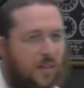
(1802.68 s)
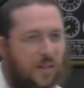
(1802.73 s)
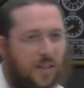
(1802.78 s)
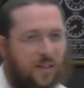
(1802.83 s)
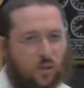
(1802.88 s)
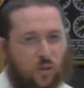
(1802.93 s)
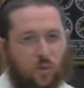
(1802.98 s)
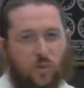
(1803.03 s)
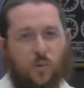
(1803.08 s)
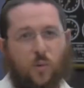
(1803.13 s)

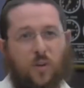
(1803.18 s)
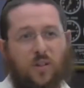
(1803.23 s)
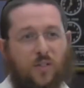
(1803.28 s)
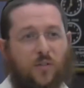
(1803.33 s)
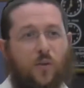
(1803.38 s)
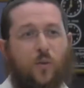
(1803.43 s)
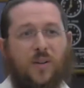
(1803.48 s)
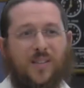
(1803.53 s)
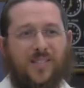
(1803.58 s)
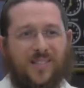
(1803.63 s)
They're doing what
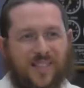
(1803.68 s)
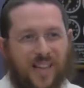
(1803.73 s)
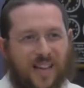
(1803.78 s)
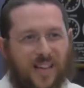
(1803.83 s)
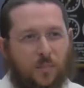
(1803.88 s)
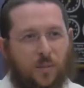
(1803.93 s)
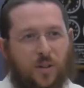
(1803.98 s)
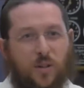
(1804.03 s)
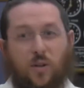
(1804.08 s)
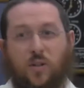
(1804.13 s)
they've always
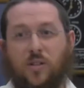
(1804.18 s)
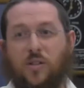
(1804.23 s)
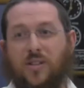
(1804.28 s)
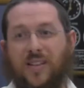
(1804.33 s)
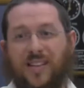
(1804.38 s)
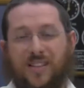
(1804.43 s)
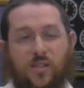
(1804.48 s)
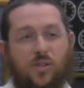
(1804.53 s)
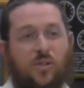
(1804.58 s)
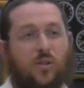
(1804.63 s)
done, but they're not
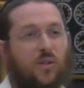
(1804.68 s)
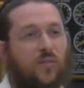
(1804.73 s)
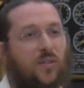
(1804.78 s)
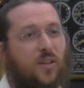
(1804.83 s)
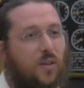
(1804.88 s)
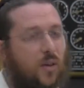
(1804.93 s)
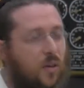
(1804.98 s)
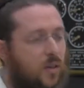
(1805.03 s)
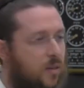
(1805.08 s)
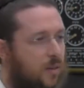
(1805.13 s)
yet
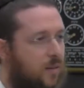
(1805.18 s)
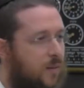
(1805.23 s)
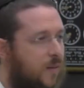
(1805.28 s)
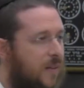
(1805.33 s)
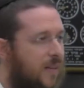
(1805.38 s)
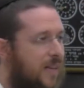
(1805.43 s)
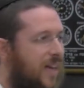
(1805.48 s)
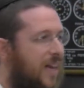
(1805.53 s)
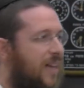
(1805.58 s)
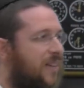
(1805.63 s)
serving God.
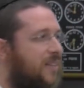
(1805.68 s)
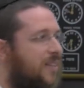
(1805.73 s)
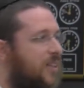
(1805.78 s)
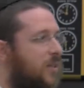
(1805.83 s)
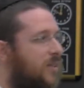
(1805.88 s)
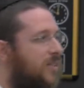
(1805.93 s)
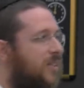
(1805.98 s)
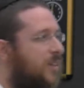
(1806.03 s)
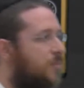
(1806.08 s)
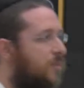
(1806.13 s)

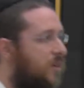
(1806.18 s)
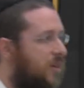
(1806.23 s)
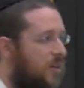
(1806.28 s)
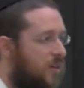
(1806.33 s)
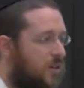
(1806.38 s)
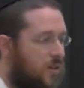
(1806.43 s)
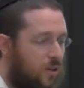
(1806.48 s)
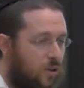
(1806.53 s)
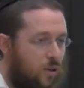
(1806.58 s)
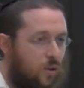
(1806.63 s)
Until
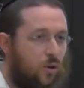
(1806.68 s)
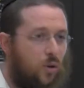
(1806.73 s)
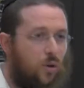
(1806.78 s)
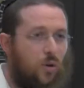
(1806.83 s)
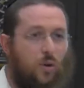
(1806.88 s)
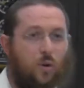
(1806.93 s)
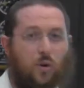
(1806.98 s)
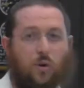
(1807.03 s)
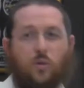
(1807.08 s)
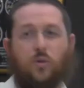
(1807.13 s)
somebody
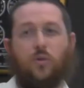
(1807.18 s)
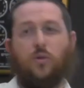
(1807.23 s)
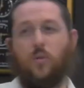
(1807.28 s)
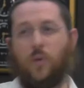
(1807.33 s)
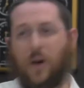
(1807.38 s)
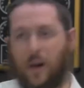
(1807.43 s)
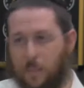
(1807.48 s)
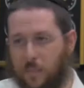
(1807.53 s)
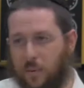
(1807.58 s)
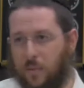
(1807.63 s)
who
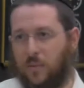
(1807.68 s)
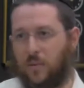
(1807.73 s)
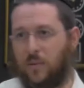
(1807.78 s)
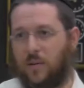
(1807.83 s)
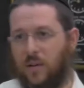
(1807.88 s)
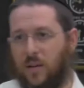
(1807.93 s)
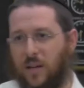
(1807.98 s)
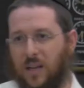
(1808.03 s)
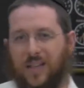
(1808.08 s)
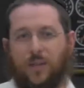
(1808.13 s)
grew up
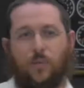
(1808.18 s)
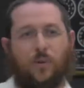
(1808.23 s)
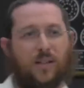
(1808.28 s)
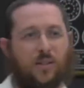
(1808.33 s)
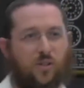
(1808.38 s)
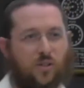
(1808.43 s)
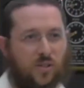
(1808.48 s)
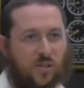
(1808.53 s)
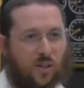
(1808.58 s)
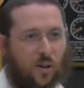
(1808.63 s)
in a
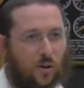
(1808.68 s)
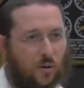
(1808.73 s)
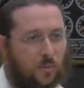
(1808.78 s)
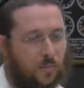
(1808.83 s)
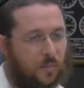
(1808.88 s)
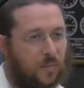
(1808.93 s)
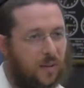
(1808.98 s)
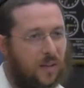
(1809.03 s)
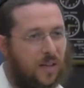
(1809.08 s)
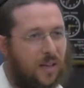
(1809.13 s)
religious
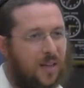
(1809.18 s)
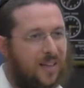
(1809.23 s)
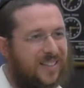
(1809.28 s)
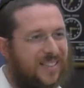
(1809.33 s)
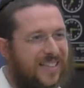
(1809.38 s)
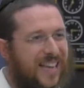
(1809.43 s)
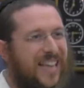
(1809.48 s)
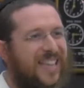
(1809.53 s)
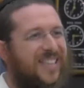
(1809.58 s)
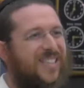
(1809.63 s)
home
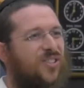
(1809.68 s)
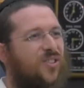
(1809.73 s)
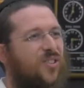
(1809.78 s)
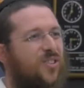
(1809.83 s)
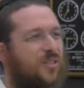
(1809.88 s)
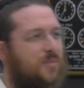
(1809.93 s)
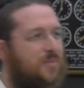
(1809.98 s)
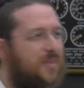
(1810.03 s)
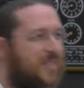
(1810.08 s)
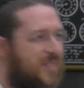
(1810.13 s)
takes it
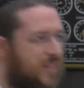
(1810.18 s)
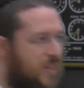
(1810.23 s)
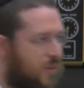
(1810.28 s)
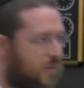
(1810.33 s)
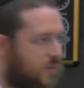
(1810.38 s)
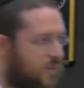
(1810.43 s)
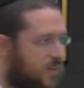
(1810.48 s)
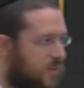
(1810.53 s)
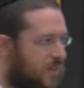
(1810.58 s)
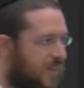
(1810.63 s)
on
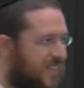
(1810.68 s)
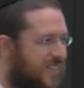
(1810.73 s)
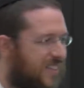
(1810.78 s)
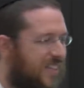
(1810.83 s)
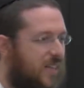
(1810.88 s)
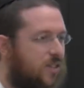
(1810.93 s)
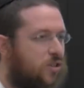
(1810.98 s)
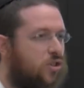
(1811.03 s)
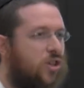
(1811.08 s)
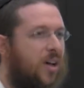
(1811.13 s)
themselves and
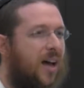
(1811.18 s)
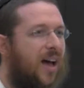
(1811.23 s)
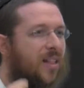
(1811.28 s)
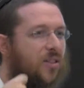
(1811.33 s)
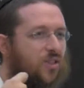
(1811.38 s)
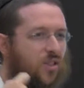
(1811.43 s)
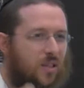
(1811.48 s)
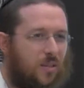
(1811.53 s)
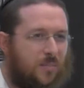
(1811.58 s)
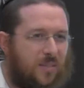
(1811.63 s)
starts
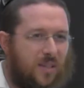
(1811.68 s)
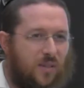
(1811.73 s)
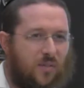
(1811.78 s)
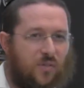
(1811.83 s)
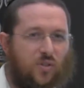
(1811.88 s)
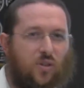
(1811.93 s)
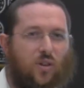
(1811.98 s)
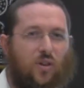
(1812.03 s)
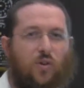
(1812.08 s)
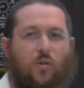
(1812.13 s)
challenging
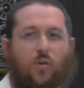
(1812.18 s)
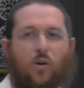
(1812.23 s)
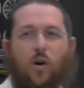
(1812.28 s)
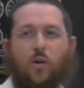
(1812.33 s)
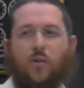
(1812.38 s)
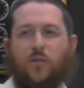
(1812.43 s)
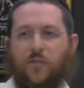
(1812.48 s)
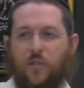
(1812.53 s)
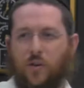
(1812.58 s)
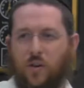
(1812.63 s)
themselves to
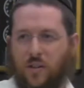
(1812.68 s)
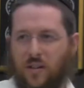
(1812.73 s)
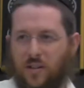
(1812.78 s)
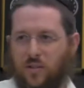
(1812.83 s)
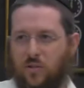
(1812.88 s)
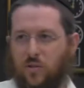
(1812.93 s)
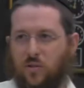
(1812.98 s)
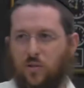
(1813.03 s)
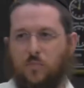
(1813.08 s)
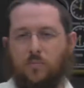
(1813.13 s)
grow further,
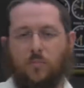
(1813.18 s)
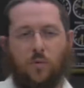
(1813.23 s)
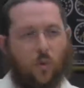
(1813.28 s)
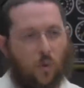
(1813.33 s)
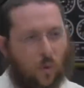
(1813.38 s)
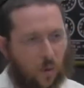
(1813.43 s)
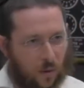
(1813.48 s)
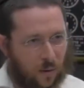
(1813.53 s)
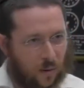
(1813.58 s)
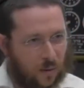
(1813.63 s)
to do
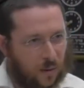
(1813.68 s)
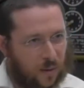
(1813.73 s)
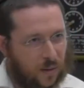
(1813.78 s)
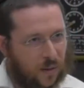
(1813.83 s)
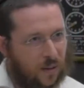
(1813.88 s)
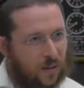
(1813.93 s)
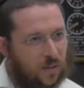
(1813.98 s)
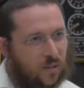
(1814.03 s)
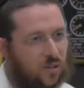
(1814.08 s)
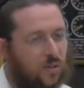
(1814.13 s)
more,
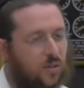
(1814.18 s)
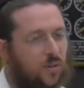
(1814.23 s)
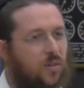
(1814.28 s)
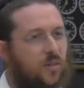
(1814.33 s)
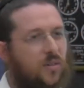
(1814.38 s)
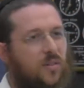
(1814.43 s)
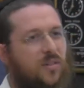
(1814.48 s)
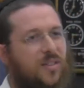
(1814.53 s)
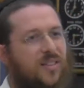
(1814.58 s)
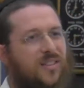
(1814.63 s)

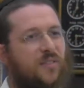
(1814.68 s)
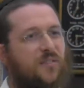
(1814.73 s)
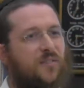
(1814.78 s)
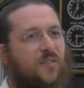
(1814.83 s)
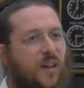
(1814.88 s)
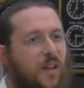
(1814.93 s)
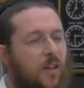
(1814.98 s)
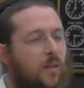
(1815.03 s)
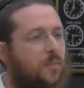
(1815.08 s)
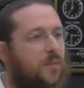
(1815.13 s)
to, to
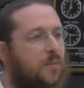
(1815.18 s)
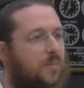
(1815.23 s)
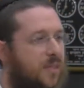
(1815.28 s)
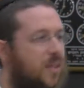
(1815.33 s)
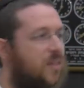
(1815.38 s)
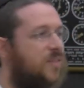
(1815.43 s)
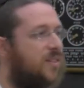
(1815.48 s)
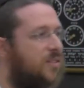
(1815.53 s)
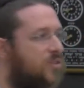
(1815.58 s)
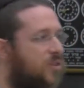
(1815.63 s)
develop
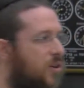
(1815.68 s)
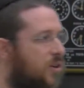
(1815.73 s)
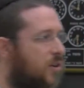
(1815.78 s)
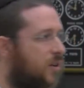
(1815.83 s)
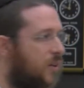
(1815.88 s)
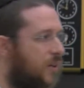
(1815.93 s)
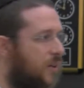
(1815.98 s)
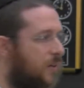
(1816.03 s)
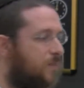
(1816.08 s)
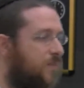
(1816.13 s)
themselves
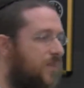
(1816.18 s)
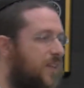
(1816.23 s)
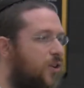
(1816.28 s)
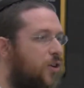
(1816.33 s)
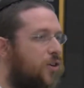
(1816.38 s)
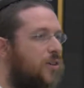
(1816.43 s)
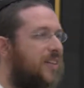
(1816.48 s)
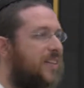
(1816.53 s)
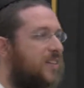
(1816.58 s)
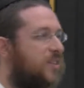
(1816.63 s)
internally, they're
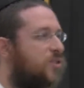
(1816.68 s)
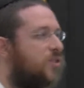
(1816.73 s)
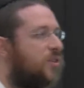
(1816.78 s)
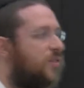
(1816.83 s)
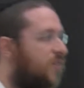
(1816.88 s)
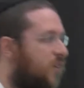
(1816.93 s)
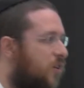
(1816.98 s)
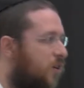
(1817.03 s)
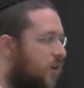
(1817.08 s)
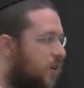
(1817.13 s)
not yet
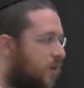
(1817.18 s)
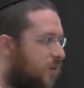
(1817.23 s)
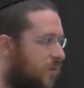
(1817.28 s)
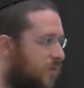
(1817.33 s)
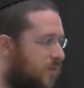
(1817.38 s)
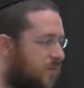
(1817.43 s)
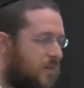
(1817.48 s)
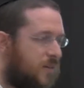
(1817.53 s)
serving God.